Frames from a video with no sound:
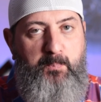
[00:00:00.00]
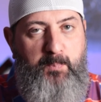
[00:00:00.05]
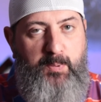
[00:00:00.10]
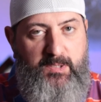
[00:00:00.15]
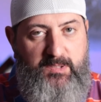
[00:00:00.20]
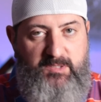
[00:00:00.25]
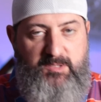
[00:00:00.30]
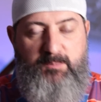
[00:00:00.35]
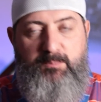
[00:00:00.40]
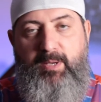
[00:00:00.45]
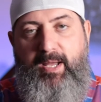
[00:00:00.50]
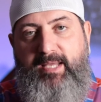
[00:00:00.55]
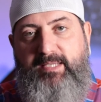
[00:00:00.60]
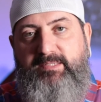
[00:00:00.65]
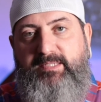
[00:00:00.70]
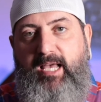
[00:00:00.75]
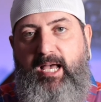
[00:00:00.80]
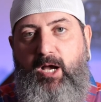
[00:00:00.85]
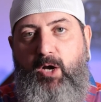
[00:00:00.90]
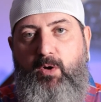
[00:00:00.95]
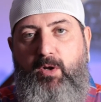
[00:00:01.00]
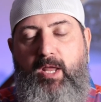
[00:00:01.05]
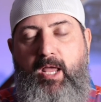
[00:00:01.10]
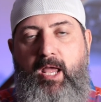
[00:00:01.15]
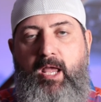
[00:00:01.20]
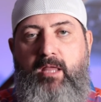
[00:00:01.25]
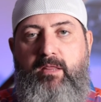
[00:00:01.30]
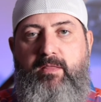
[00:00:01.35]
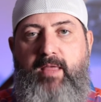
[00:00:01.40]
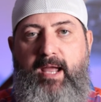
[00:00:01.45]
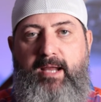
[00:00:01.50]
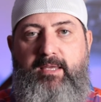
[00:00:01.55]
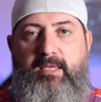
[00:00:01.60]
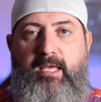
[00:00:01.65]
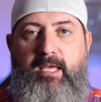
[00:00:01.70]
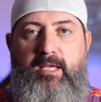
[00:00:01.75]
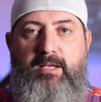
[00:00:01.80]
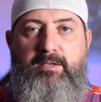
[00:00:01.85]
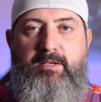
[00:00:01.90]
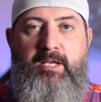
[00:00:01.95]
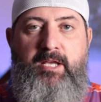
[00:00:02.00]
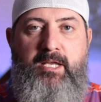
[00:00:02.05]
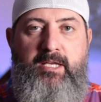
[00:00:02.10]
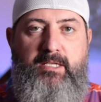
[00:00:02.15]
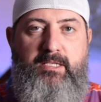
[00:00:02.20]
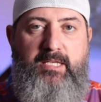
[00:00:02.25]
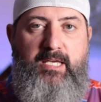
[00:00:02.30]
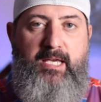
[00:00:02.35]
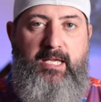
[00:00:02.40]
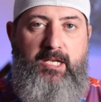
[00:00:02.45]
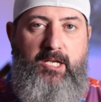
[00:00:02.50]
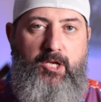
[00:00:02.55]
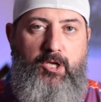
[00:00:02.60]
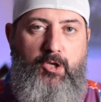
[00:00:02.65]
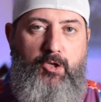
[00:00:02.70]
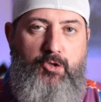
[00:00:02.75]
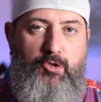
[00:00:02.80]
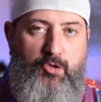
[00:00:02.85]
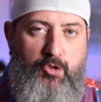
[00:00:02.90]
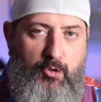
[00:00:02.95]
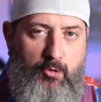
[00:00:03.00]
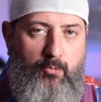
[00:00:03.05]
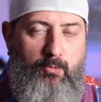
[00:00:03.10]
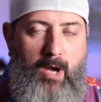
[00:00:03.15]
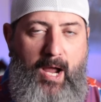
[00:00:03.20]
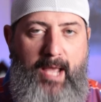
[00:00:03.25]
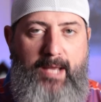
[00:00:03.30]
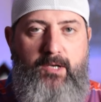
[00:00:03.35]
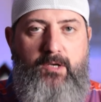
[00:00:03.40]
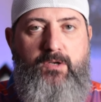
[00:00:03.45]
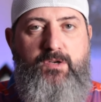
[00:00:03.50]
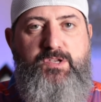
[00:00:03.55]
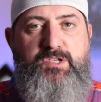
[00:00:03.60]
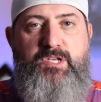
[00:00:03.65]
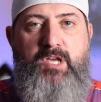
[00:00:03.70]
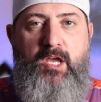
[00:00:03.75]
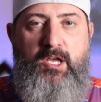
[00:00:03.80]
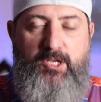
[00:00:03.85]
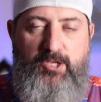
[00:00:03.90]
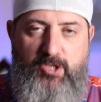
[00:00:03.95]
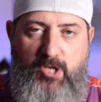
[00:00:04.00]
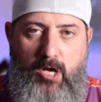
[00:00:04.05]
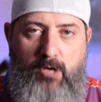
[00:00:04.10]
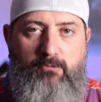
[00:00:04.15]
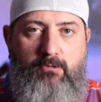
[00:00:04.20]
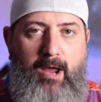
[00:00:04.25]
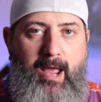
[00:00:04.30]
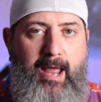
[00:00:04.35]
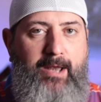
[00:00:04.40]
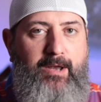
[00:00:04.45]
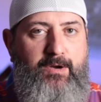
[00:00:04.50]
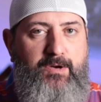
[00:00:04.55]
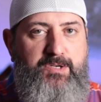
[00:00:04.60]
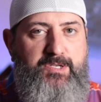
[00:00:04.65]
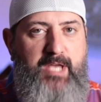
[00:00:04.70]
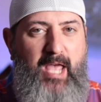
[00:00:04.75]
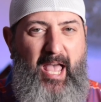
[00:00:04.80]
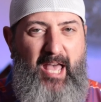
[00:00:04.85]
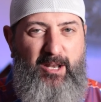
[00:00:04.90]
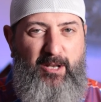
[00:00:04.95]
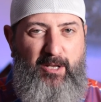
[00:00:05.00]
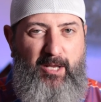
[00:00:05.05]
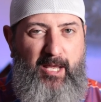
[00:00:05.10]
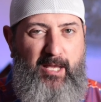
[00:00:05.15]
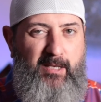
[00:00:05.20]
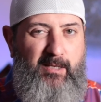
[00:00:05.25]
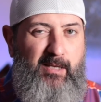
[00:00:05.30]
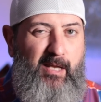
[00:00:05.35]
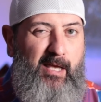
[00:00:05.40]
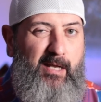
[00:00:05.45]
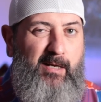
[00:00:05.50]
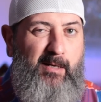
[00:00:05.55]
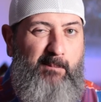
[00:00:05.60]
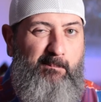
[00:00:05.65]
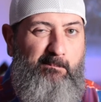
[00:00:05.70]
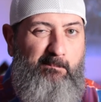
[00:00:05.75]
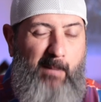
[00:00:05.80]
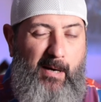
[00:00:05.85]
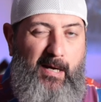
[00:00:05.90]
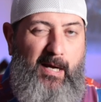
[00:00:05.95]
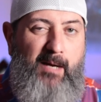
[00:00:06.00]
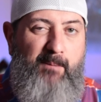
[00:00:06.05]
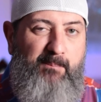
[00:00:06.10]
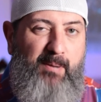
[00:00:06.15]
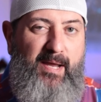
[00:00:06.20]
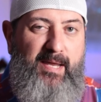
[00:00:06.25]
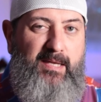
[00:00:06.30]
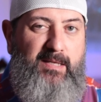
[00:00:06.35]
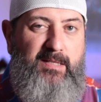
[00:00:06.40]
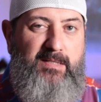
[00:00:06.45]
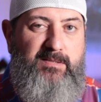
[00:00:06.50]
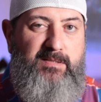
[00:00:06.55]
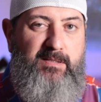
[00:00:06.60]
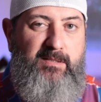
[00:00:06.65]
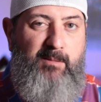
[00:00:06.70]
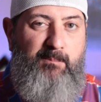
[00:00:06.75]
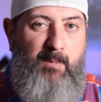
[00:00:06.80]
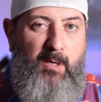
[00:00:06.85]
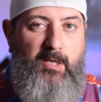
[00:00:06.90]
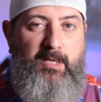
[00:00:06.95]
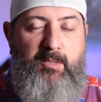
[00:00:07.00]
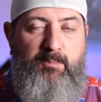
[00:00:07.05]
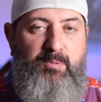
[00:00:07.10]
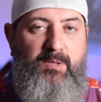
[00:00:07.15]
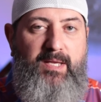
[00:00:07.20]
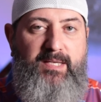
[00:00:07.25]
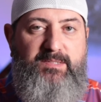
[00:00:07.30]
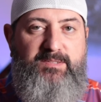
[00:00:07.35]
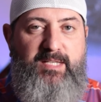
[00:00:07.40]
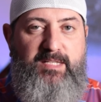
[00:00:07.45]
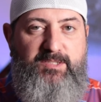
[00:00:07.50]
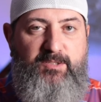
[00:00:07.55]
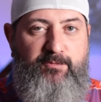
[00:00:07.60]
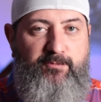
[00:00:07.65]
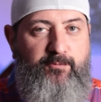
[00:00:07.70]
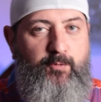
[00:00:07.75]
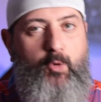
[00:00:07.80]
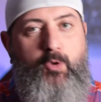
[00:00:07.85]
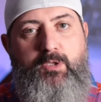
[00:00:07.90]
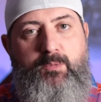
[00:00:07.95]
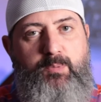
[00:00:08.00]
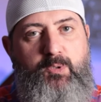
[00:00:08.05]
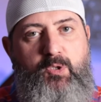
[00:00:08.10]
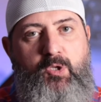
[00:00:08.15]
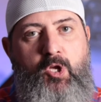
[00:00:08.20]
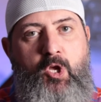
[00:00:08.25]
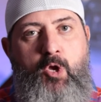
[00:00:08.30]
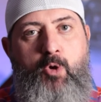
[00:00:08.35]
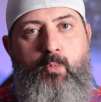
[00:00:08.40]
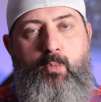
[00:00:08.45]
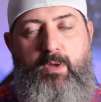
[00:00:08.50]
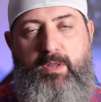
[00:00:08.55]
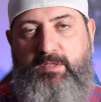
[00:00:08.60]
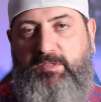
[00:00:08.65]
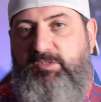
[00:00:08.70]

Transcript: put some bikes out that can get new riders, young riders, and a bike that's in the marketplace that's affordable with